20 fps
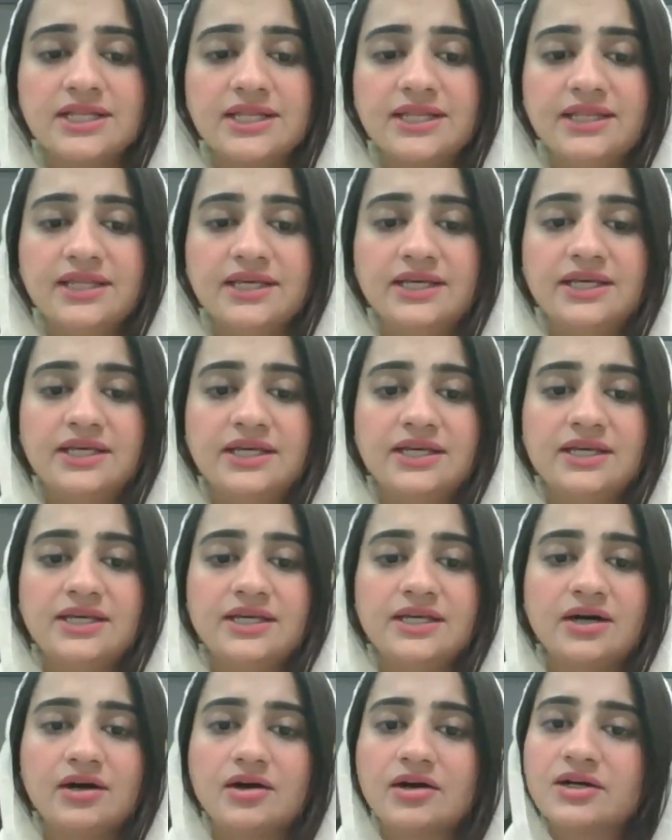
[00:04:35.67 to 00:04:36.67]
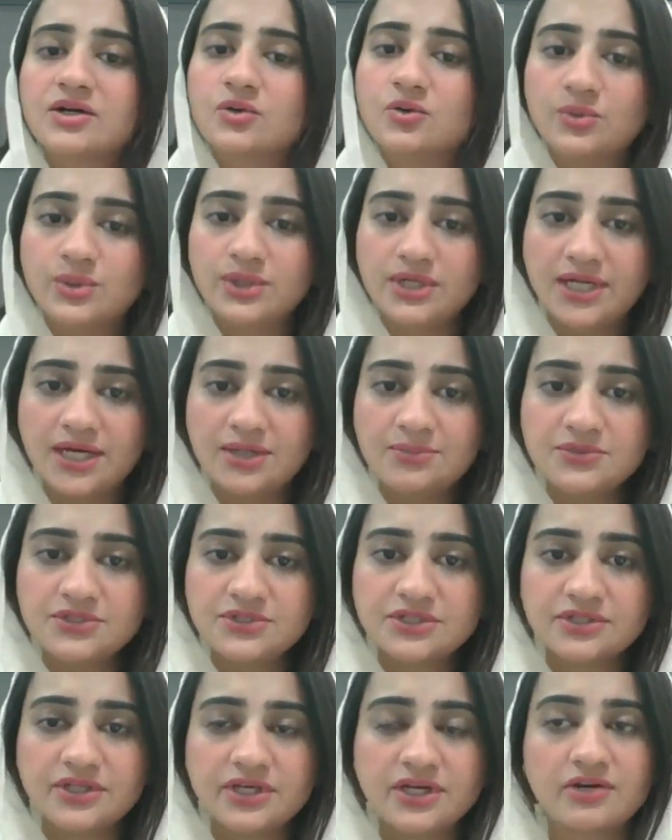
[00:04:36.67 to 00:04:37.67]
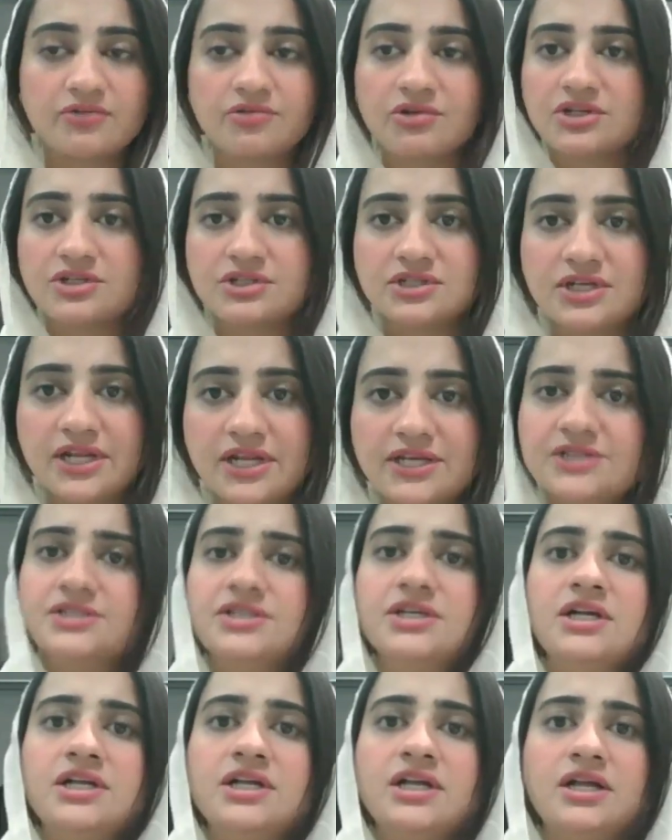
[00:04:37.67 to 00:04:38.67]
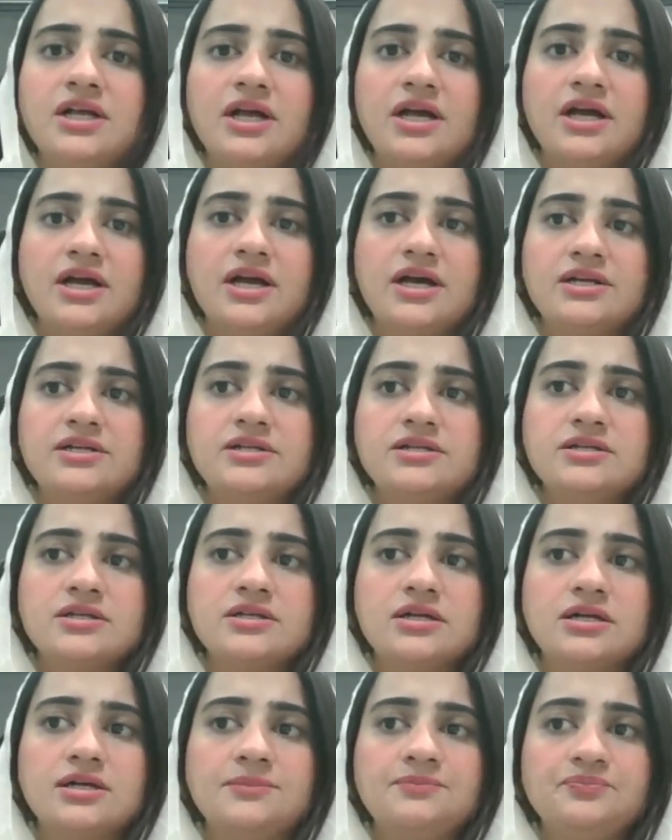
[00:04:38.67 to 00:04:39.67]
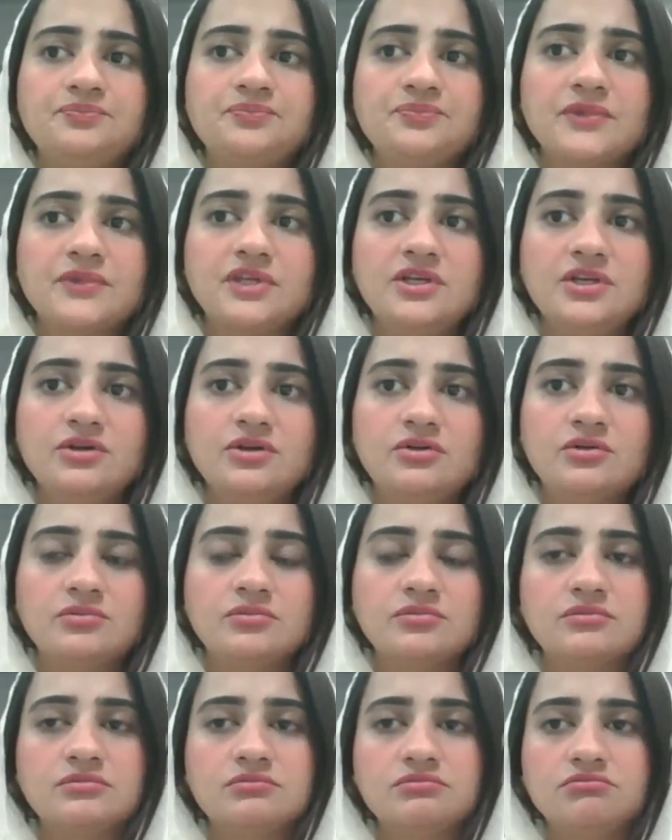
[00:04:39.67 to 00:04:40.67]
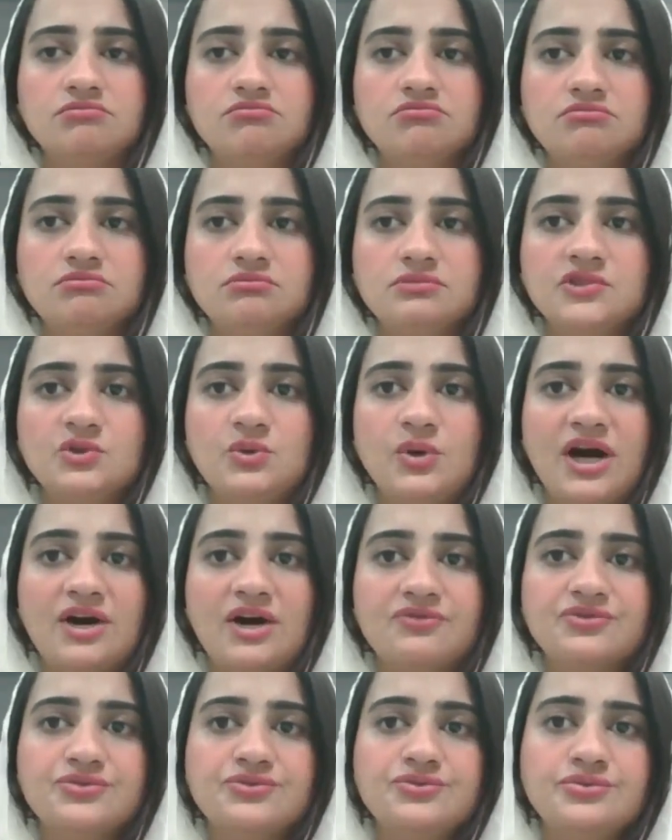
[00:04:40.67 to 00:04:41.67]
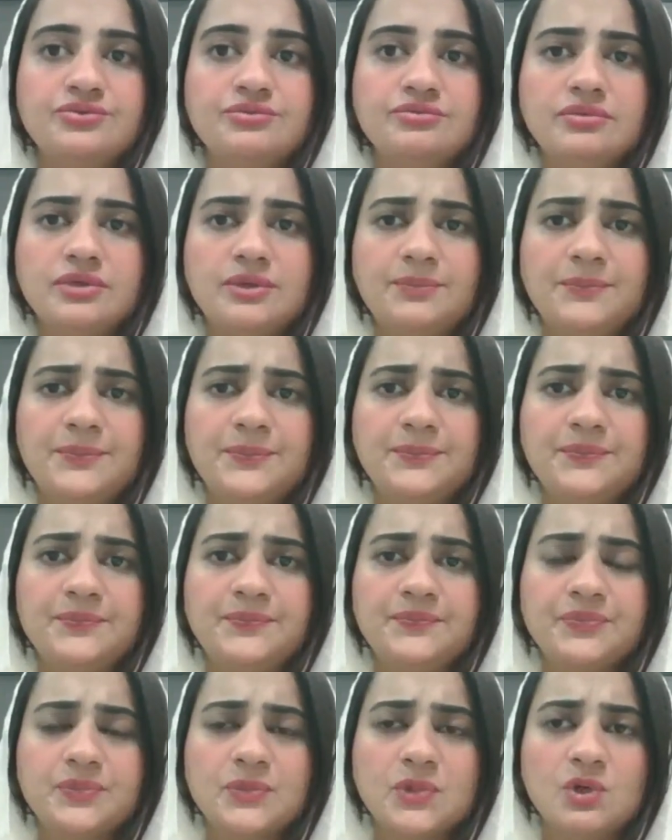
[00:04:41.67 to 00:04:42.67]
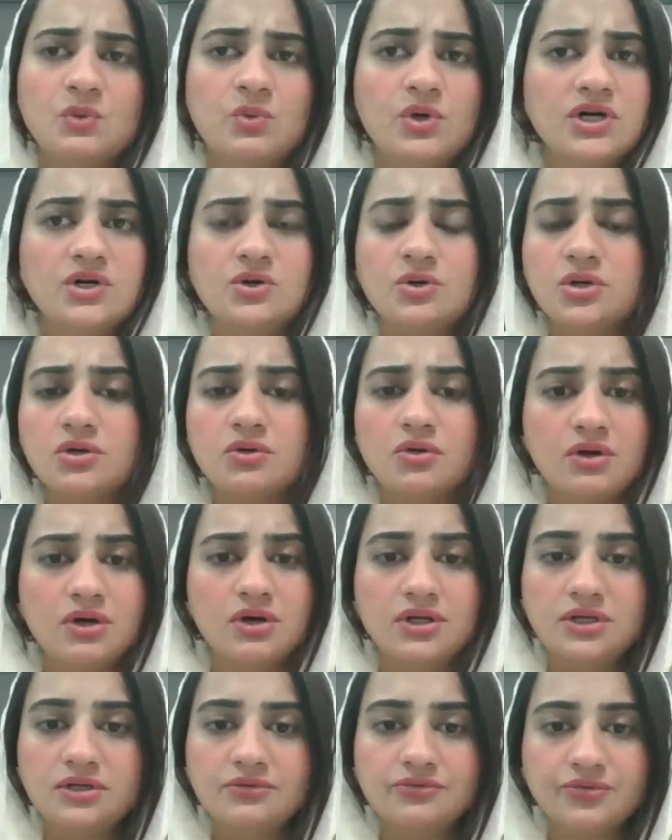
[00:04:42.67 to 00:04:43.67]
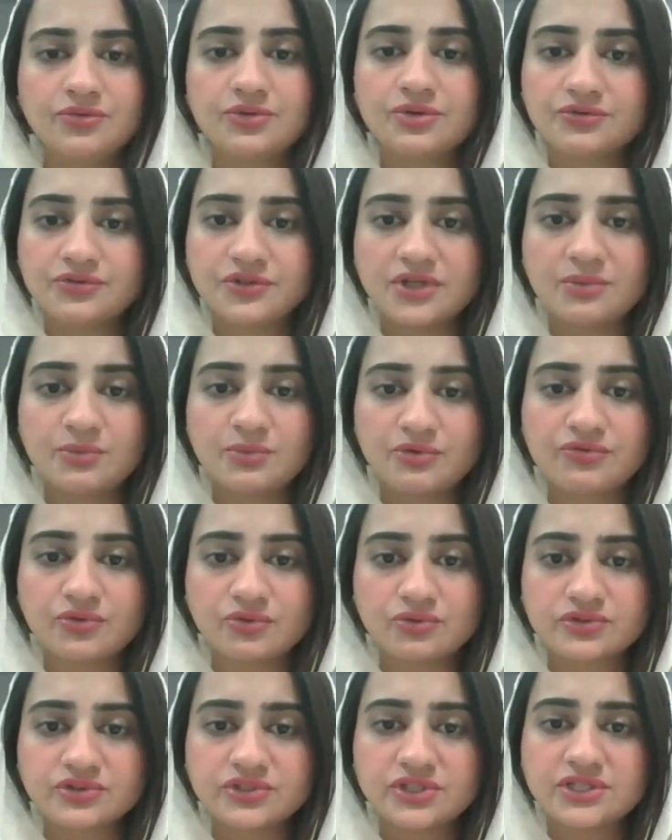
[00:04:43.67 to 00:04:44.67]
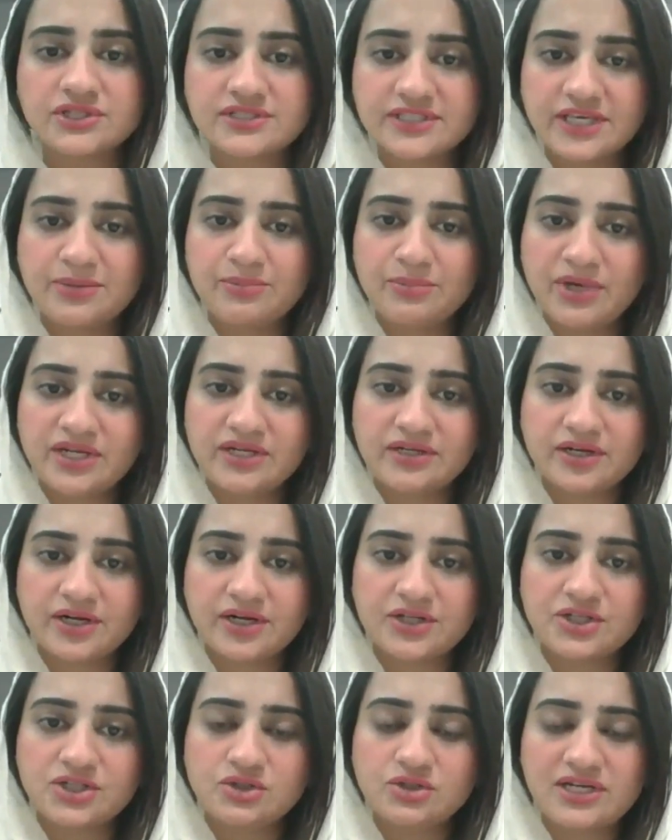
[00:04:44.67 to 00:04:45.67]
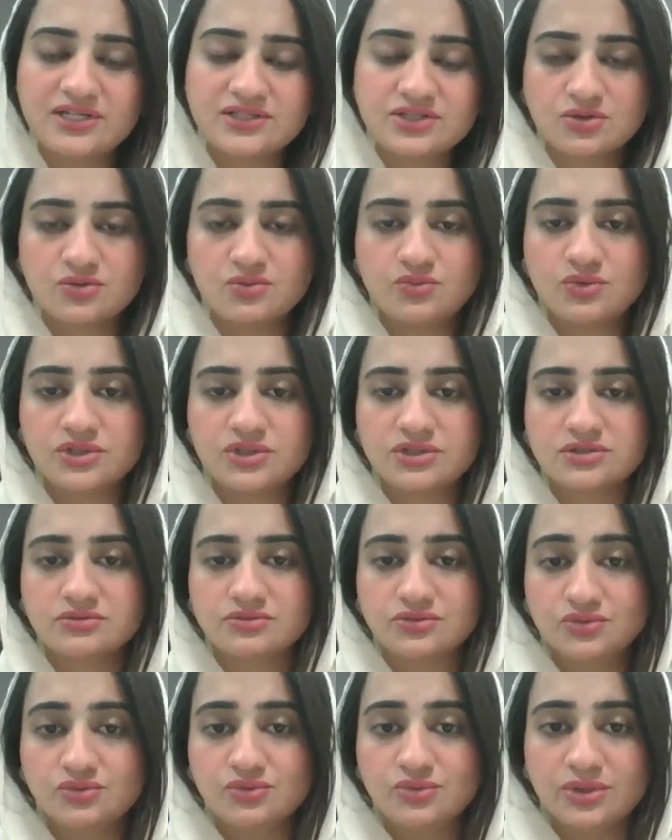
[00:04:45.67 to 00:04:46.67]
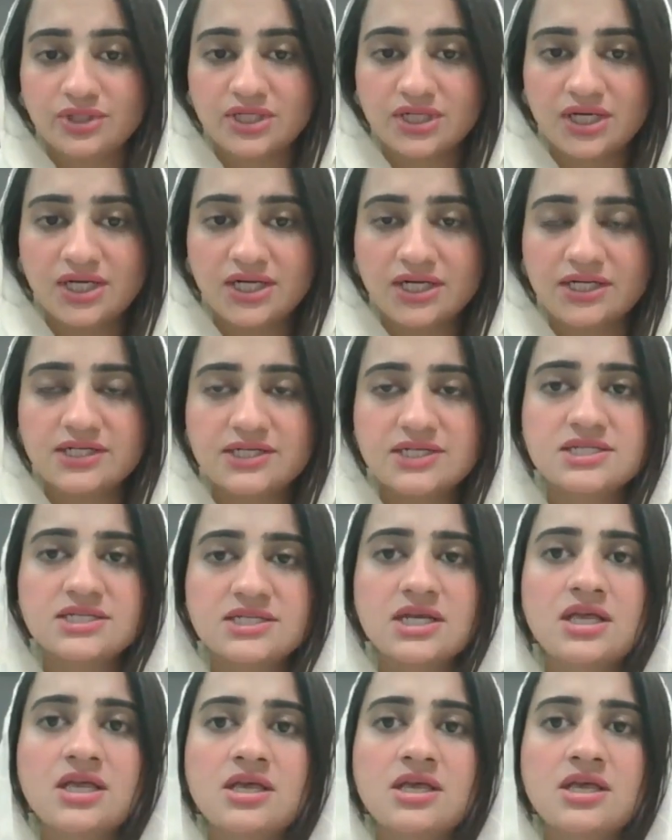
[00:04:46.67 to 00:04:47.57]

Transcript: They are overlapped, they are interlinked, and you have to work on all four of them, of course, in the same manner as you would do in IELTS.